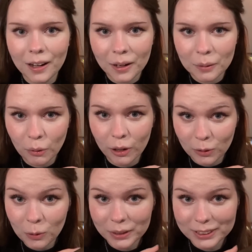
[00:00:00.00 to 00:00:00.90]
I brought
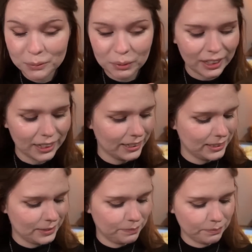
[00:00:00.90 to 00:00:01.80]
all my
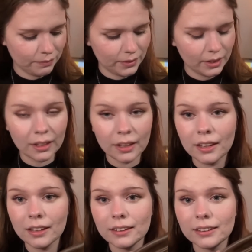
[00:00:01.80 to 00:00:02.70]
supplies.
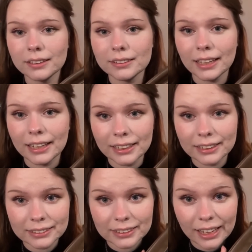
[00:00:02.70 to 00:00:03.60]
This
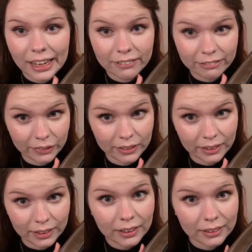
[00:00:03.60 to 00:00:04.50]
has
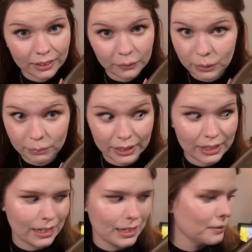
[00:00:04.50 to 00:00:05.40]
everything that we might
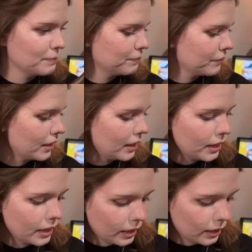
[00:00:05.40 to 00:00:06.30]
need.
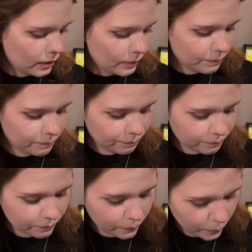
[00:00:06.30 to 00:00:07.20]
And
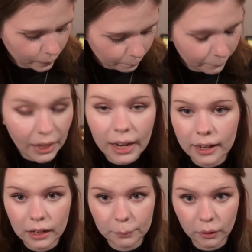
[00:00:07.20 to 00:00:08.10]

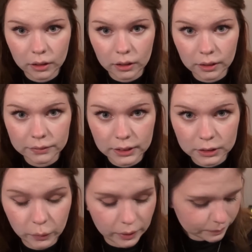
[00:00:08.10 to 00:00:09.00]
I brought gloves as
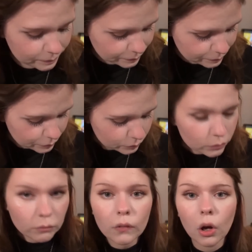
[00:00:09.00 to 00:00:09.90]
well.
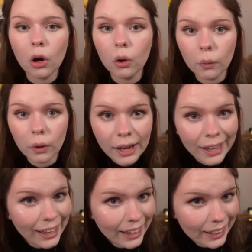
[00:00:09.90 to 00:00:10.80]
Oh,
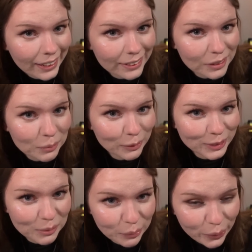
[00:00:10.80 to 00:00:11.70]
and most
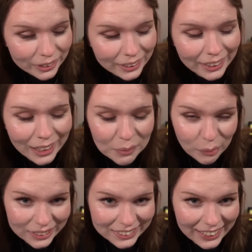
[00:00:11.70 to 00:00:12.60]
importantly, I
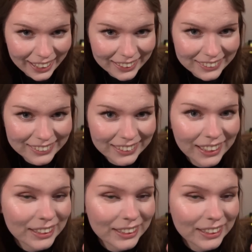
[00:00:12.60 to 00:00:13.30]
brought snacks.